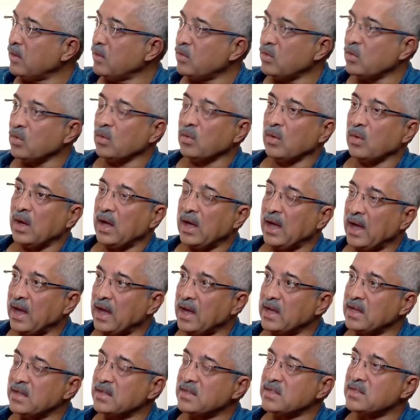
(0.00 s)
So
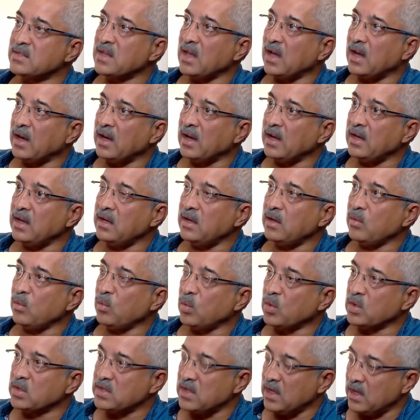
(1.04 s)
as I
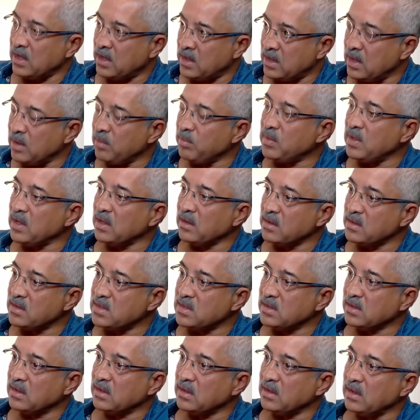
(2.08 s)
was attempting
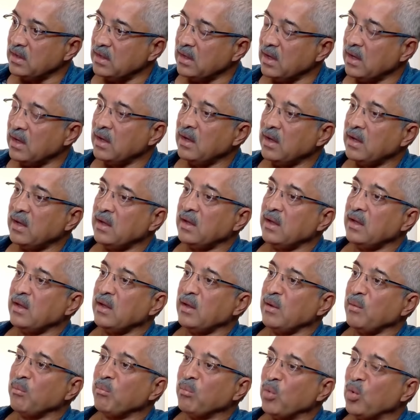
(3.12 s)
that journey,
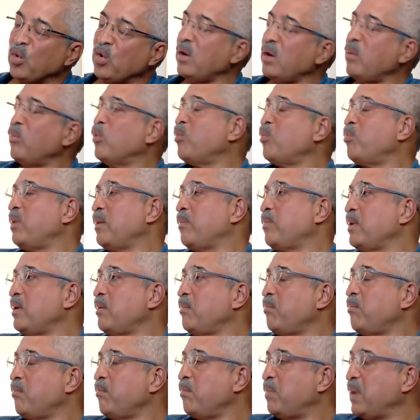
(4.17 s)
more and more
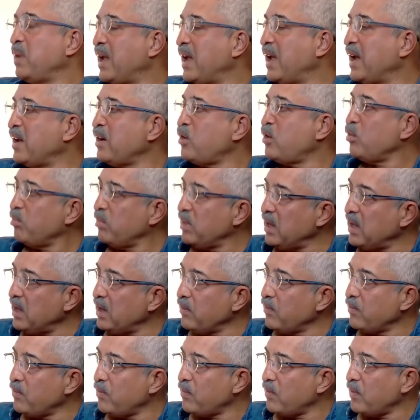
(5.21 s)
people began to
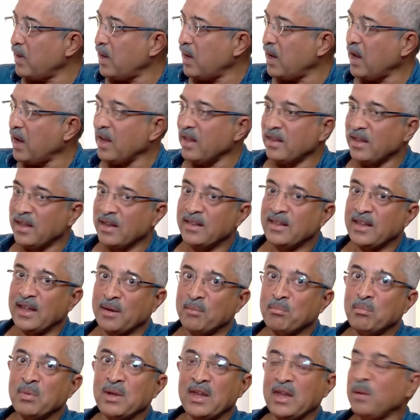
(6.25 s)
believe, and then
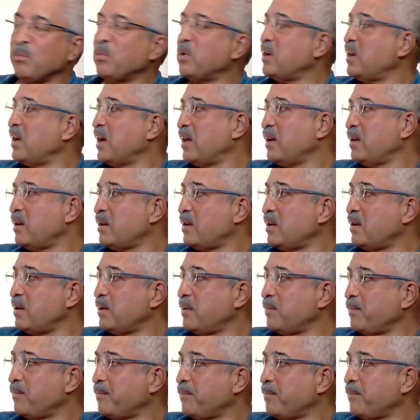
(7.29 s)
that became a reality.